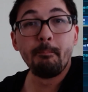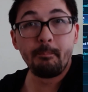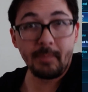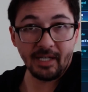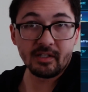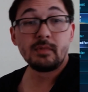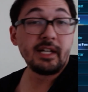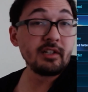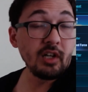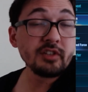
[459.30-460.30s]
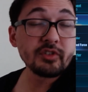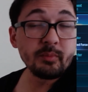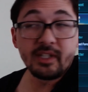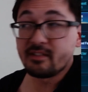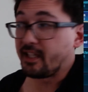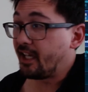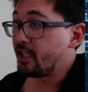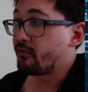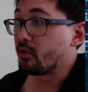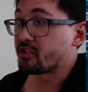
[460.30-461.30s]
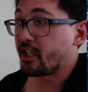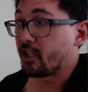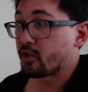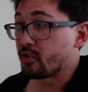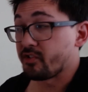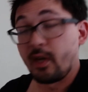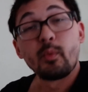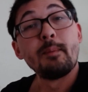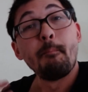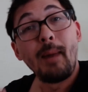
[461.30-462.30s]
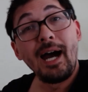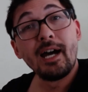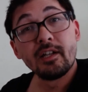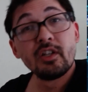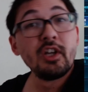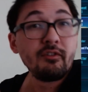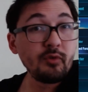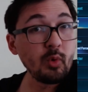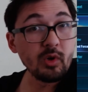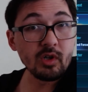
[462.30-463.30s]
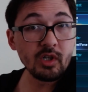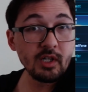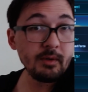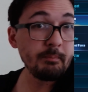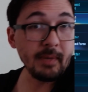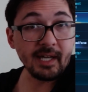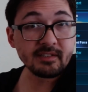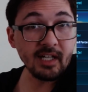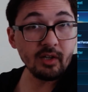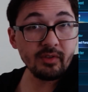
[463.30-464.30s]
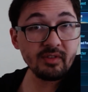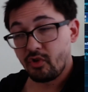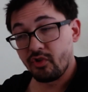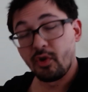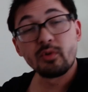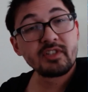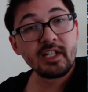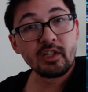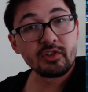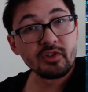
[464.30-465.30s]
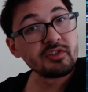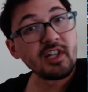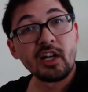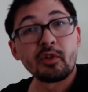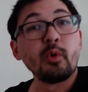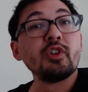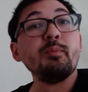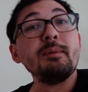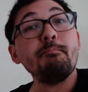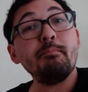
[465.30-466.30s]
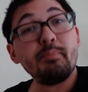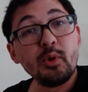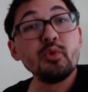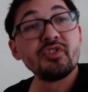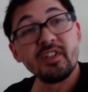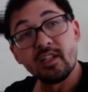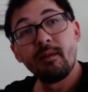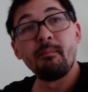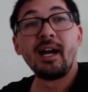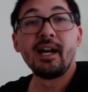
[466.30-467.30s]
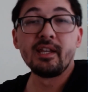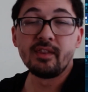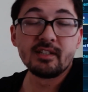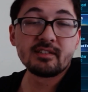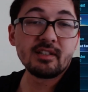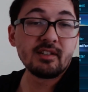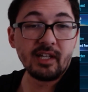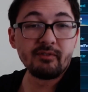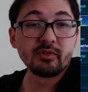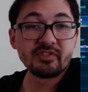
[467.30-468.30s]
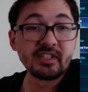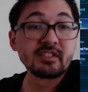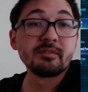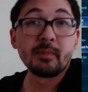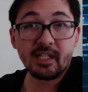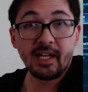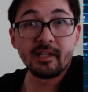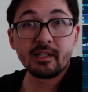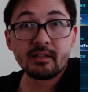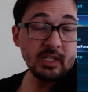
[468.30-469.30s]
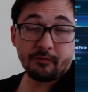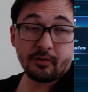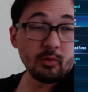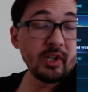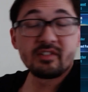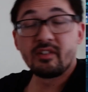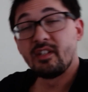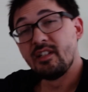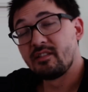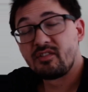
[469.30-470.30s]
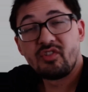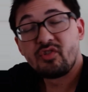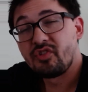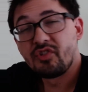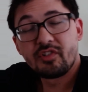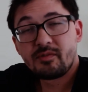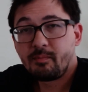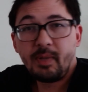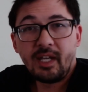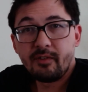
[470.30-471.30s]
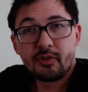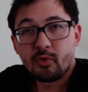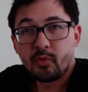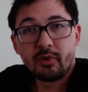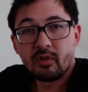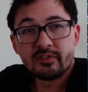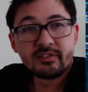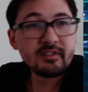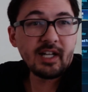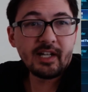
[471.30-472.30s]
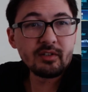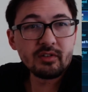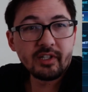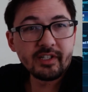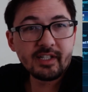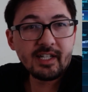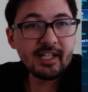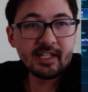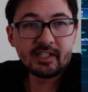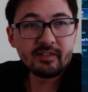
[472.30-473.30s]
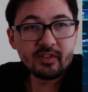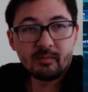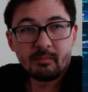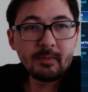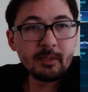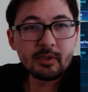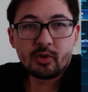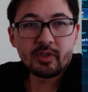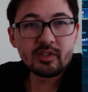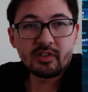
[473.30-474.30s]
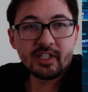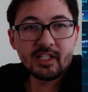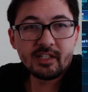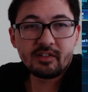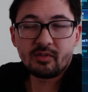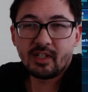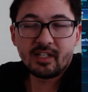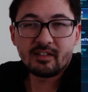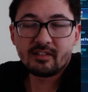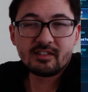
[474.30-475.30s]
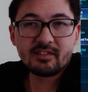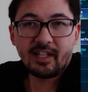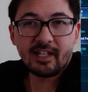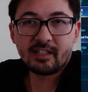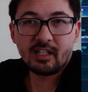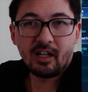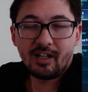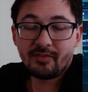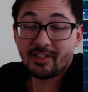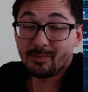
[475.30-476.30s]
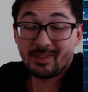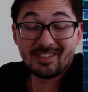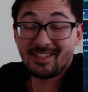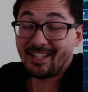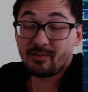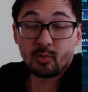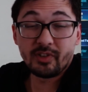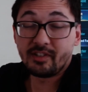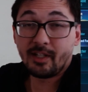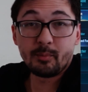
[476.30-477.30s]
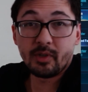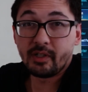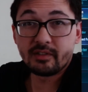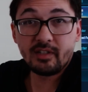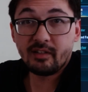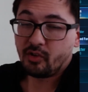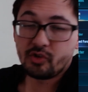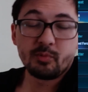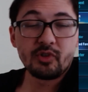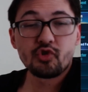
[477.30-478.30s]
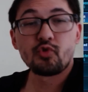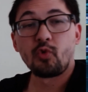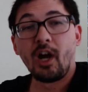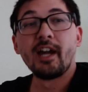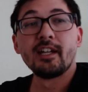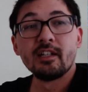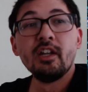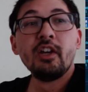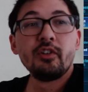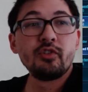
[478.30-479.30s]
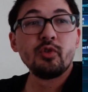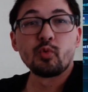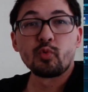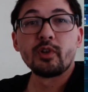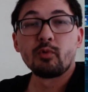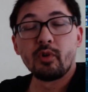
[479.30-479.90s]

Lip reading: better. And it also means that any of those characters that we mod for max health, those characters are going to be boosted by this level 6 mechanic. And for the rest of these, you should just pay for the rerolls. I don't like any of them. Maybe critically hit, you gain stacking offense, but that's really temporary stuff. You should be trying to reroll